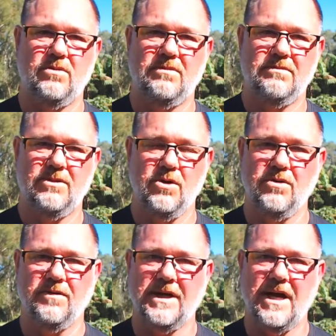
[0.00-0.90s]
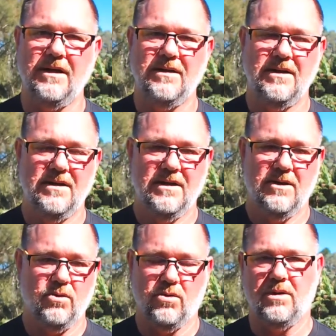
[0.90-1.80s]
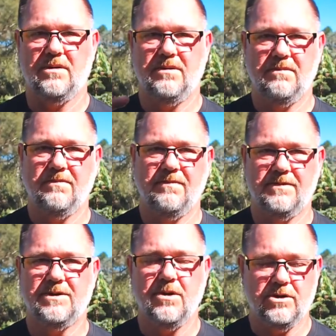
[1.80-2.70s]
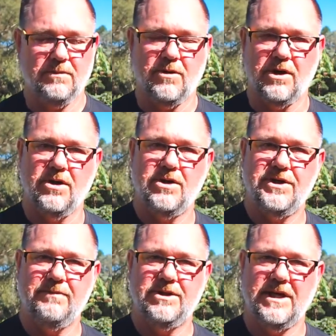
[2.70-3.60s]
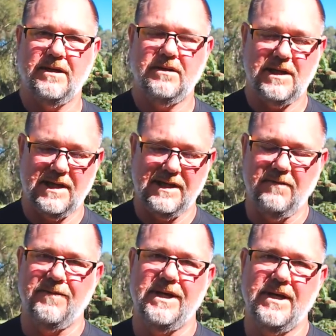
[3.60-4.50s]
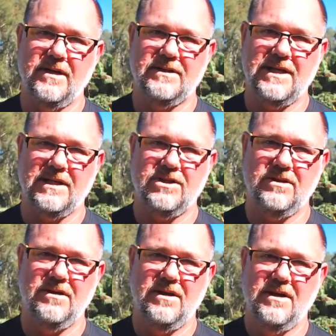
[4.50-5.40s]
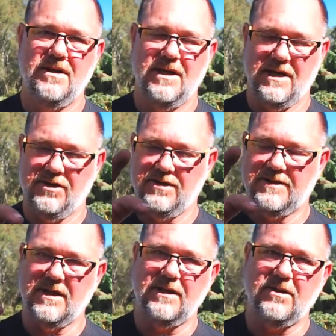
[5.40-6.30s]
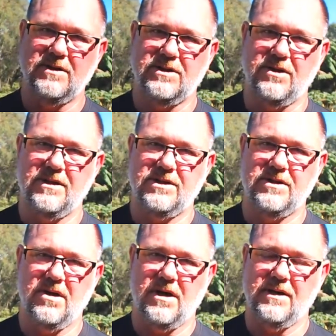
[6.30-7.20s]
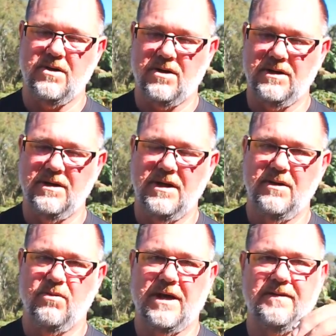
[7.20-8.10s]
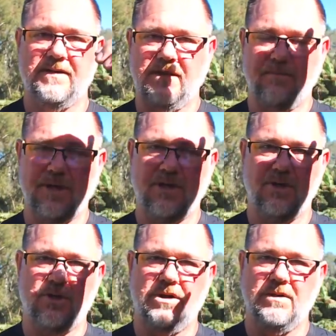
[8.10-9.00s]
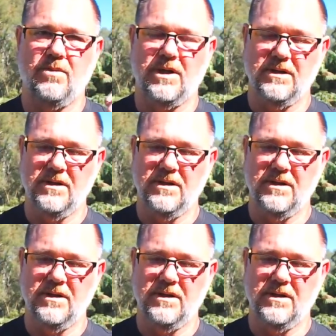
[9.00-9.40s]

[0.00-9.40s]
that or search on my YouTube channel in the video section and use the little search icon rather than the big YouTube one,